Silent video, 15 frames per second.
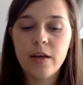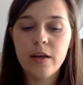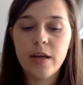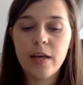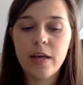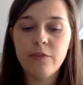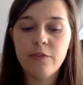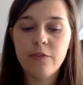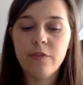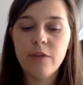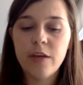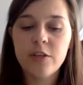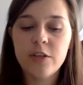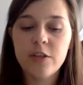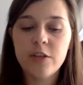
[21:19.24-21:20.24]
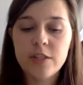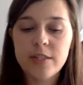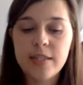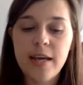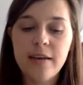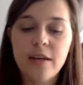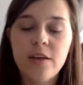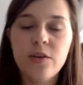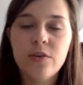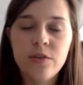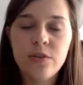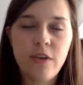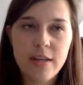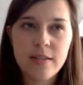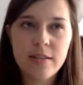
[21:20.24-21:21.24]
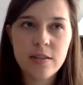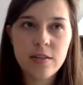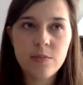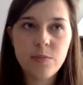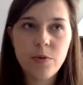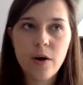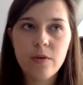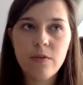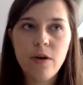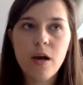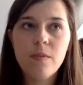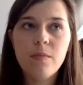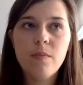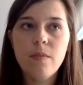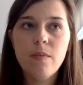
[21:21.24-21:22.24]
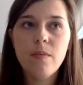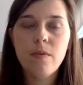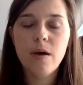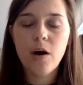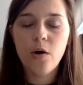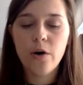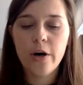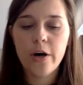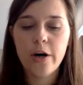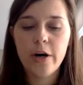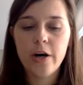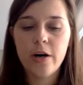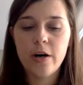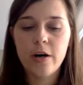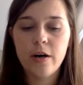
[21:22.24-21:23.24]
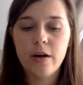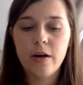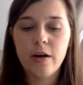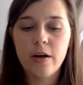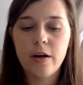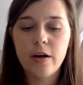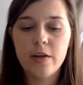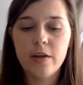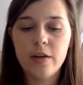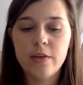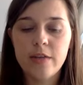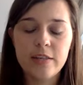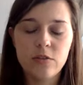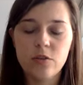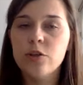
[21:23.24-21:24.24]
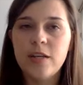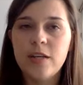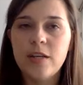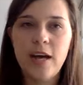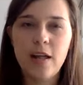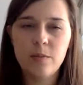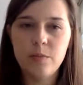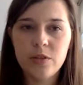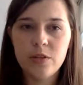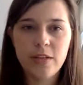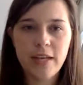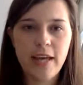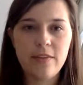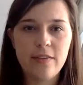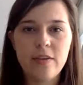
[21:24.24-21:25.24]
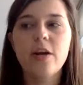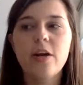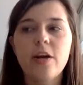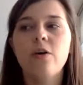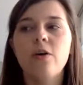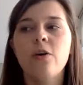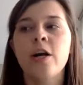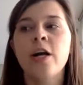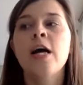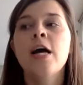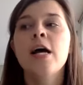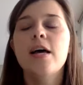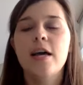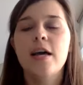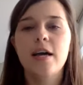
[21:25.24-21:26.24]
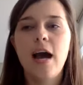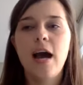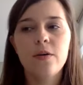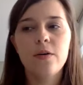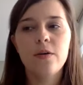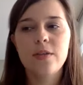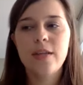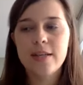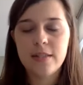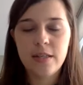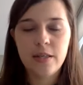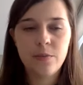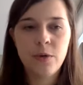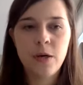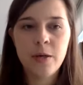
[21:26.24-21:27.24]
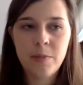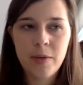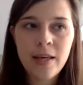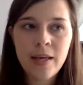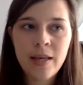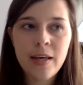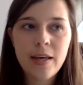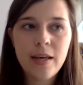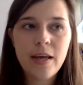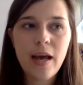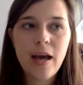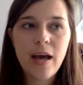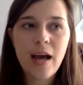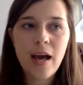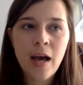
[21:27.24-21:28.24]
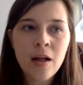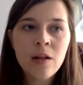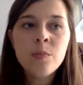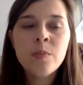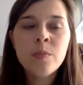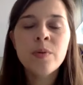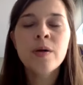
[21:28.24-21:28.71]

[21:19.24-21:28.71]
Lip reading: if there's any university program or that could help you to get there, or how does EYP help?